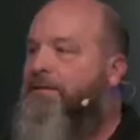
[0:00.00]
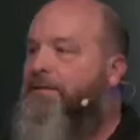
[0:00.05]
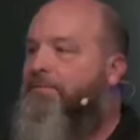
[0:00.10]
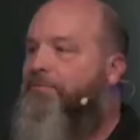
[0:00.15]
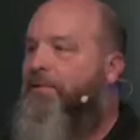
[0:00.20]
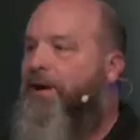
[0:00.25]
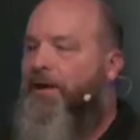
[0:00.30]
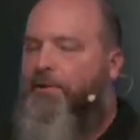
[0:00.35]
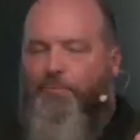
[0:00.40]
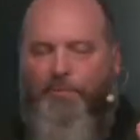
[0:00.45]

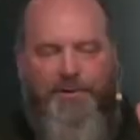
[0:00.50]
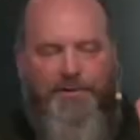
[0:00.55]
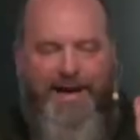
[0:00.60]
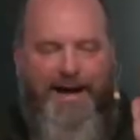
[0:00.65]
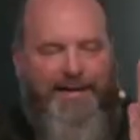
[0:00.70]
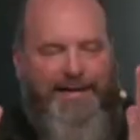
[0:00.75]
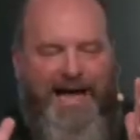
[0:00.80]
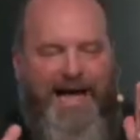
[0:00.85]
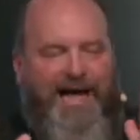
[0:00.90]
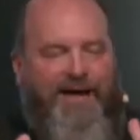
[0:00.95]
right? We're
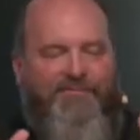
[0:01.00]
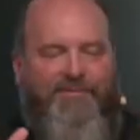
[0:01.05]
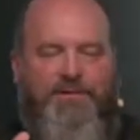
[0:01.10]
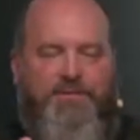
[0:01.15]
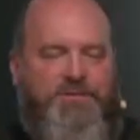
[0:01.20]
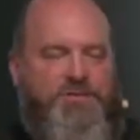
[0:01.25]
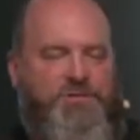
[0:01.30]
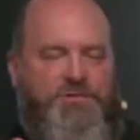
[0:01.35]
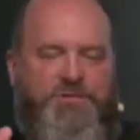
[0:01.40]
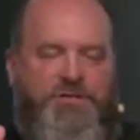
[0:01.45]
not having
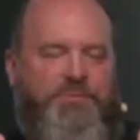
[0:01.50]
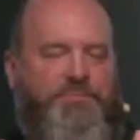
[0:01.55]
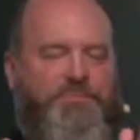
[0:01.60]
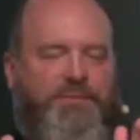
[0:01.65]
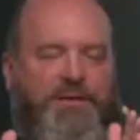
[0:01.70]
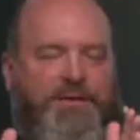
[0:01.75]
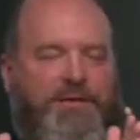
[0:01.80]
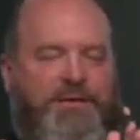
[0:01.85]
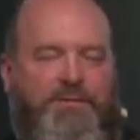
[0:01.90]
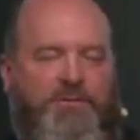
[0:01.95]
to
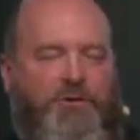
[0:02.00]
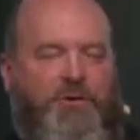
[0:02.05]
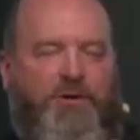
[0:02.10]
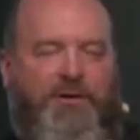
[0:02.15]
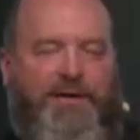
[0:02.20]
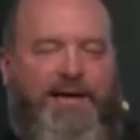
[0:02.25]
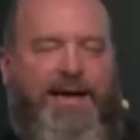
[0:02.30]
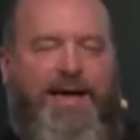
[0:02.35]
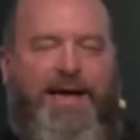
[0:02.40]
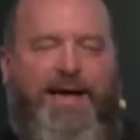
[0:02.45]
simply
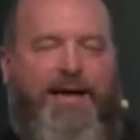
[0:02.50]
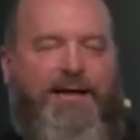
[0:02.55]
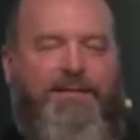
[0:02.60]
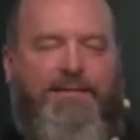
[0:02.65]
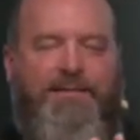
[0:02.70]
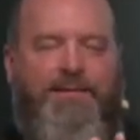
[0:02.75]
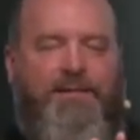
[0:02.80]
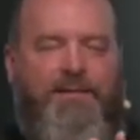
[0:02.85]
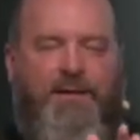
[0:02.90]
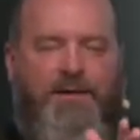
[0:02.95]
look at
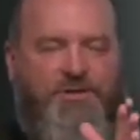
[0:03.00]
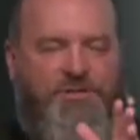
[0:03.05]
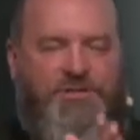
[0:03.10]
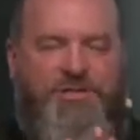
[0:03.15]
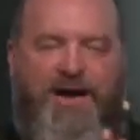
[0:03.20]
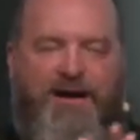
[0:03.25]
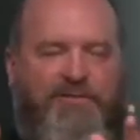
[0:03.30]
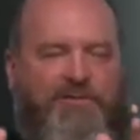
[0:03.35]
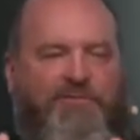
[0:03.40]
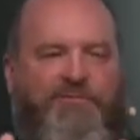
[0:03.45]
a
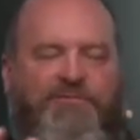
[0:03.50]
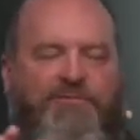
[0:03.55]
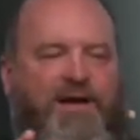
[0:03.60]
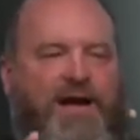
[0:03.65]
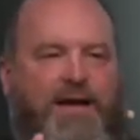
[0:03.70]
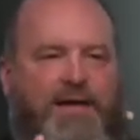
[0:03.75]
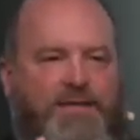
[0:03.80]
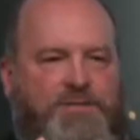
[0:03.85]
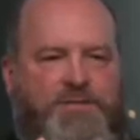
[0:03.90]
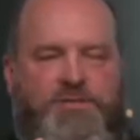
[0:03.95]

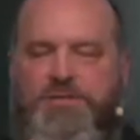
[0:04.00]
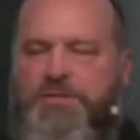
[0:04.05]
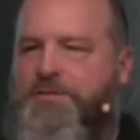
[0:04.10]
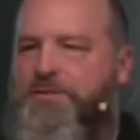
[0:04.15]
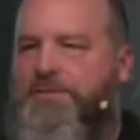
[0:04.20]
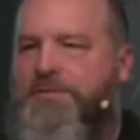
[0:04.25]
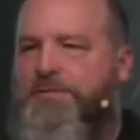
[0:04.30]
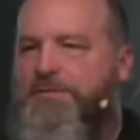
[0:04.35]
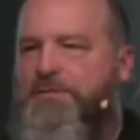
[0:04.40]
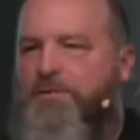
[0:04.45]
sacrifice
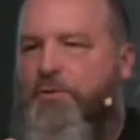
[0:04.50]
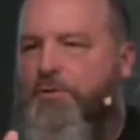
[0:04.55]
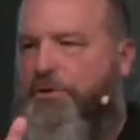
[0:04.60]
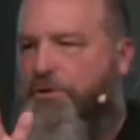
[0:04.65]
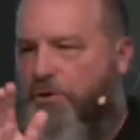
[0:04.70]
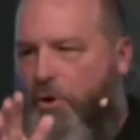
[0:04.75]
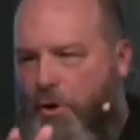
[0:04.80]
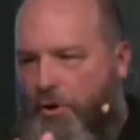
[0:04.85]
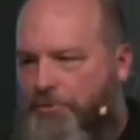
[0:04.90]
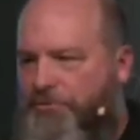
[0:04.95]
on
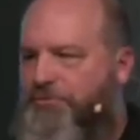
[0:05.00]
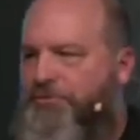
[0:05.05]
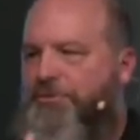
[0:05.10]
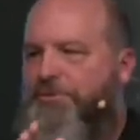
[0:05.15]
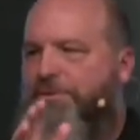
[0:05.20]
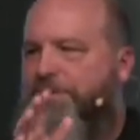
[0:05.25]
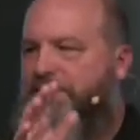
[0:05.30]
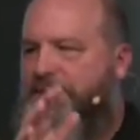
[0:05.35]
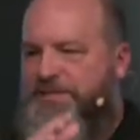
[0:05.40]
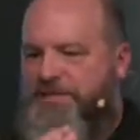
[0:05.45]
an
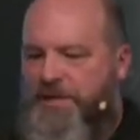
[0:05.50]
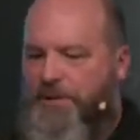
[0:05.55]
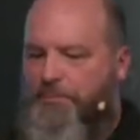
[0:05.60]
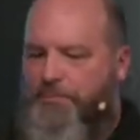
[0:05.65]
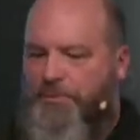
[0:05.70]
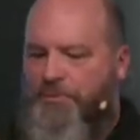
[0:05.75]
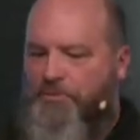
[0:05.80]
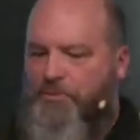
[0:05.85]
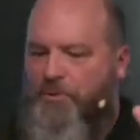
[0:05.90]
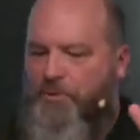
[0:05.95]
altar in the
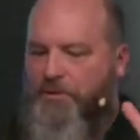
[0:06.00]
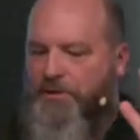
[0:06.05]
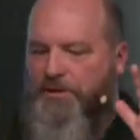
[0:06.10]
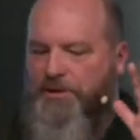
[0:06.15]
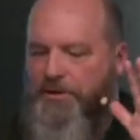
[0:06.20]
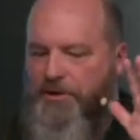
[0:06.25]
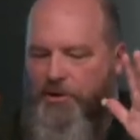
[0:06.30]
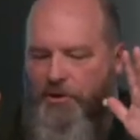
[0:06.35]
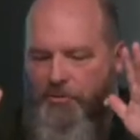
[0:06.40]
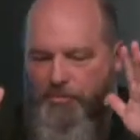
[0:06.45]
temple long
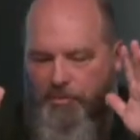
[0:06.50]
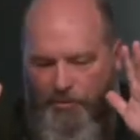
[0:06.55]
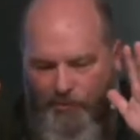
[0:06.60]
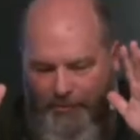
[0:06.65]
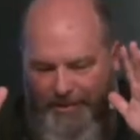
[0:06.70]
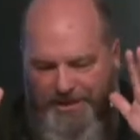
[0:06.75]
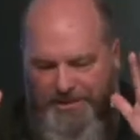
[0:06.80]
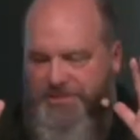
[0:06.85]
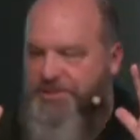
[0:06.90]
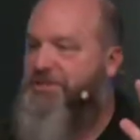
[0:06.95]
ago, but
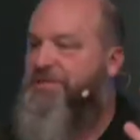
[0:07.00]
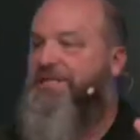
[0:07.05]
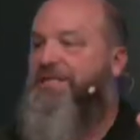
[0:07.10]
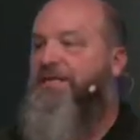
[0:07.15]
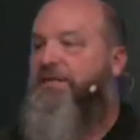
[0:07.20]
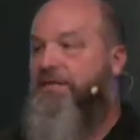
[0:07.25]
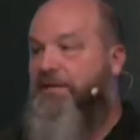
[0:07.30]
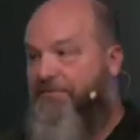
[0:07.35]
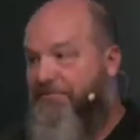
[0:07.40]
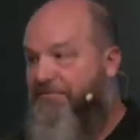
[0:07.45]
we see
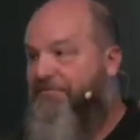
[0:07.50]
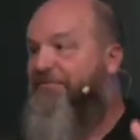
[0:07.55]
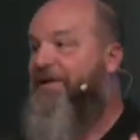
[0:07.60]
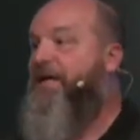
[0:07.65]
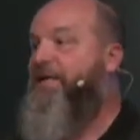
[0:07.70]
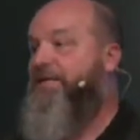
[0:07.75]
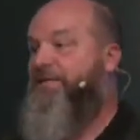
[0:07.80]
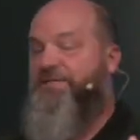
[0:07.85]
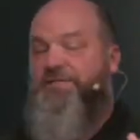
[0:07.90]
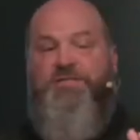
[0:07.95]
the
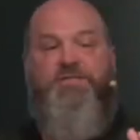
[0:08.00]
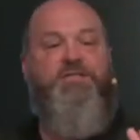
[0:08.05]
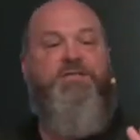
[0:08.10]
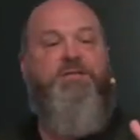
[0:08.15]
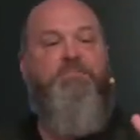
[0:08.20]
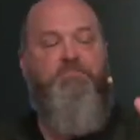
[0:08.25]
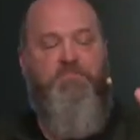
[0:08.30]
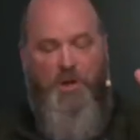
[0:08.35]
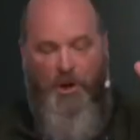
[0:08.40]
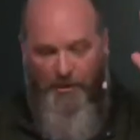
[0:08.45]
face
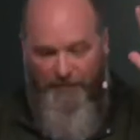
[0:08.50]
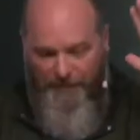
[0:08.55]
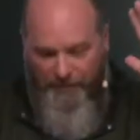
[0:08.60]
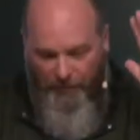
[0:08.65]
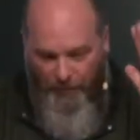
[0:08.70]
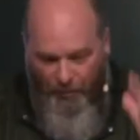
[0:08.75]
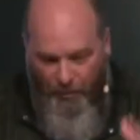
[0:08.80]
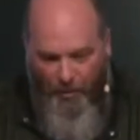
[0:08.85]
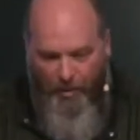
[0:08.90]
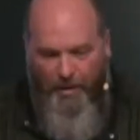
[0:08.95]
of the
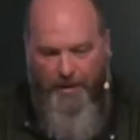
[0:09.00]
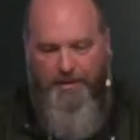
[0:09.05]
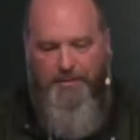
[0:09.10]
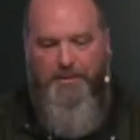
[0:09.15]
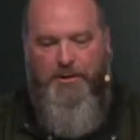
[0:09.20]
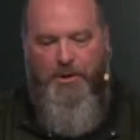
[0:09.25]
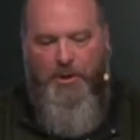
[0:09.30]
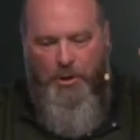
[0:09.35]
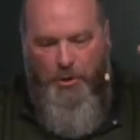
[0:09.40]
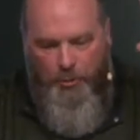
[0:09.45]
one
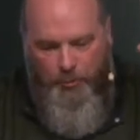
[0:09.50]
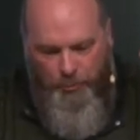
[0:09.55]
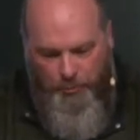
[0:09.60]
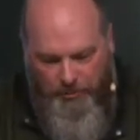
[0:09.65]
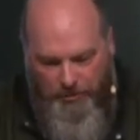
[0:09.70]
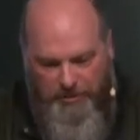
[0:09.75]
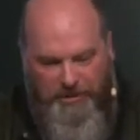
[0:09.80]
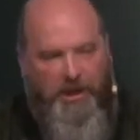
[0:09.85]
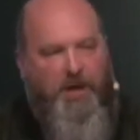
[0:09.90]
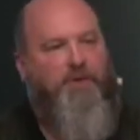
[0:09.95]
who
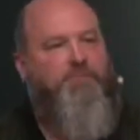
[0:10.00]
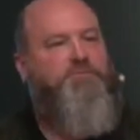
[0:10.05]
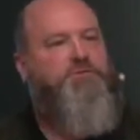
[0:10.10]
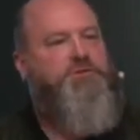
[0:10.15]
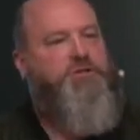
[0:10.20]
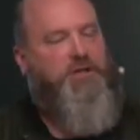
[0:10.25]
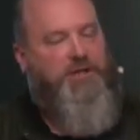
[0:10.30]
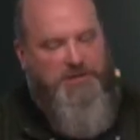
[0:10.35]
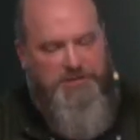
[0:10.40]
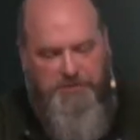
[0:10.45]
loves
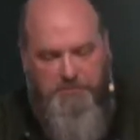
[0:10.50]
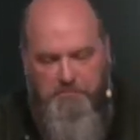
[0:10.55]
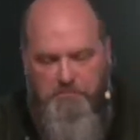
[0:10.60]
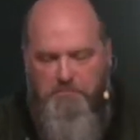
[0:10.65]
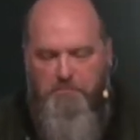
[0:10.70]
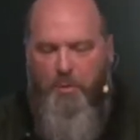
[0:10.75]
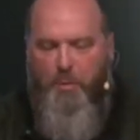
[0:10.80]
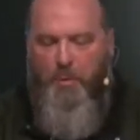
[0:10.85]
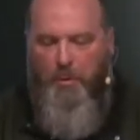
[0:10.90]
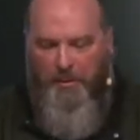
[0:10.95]
us
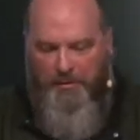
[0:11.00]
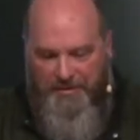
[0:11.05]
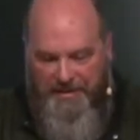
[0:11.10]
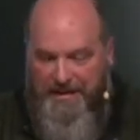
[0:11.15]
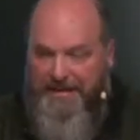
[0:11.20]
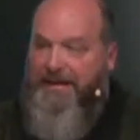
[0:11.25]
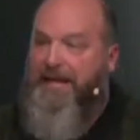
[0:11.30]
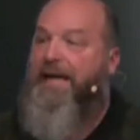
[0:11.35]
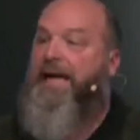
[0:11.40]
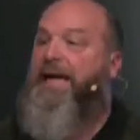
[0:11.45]
more
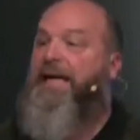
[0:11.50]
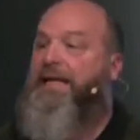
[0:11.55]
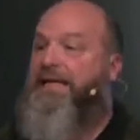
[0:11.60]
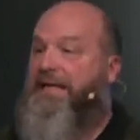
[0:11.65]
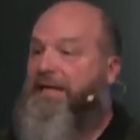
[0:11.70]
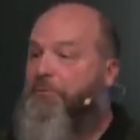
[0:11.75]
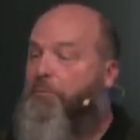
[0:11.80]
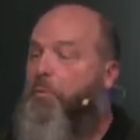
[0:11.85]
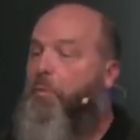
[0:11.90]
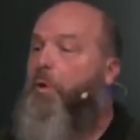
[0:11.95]
than
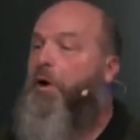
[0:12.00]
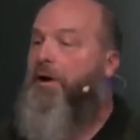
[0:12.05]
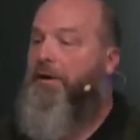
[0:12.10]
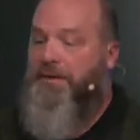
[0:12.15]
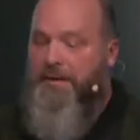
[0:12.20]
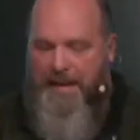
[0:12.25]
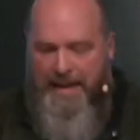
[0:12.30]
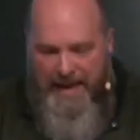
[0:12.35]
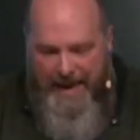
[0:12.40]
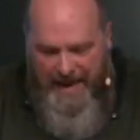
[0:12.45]
anyone
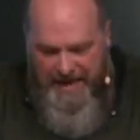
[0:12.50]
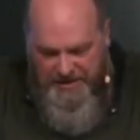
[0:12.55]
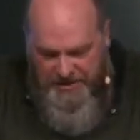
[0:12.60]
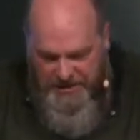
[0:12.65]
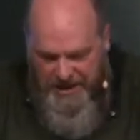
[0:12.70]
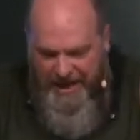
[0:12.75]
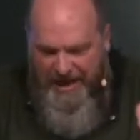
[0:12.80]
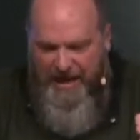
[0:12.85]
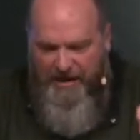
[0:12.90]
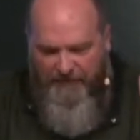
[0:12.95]
has
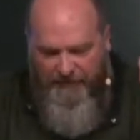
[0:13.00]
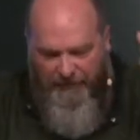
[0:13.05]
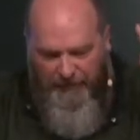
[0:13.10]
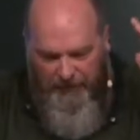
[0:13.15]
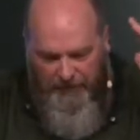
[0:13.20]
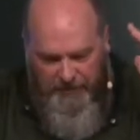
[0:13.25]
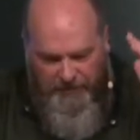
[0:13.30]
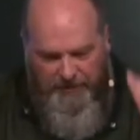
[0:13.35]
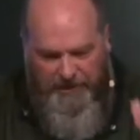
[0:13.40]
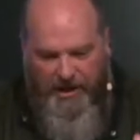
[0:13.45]

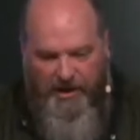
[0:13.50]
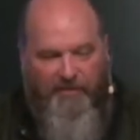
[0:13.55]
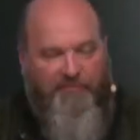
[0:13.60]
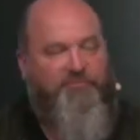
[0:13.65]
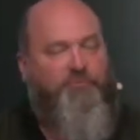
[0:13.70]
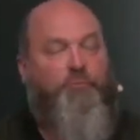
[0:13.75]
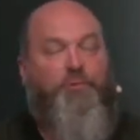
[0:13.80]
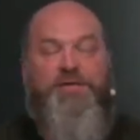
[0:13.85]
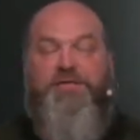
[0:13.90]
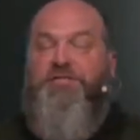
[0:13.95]
ever
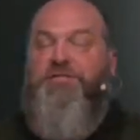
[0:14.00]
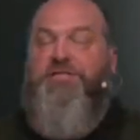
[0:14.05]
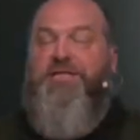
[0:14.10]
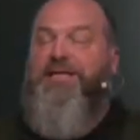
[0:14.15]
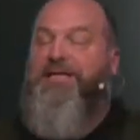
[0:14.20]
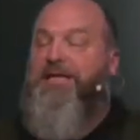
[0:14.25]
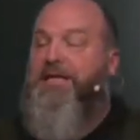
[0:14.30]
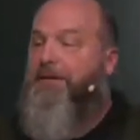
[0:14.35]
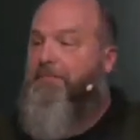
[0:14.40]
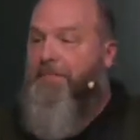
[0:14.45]
loved. We see
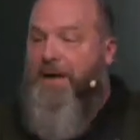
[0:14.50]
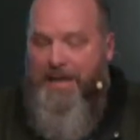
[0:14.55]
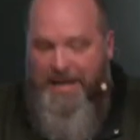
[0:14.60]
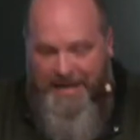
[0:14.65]
him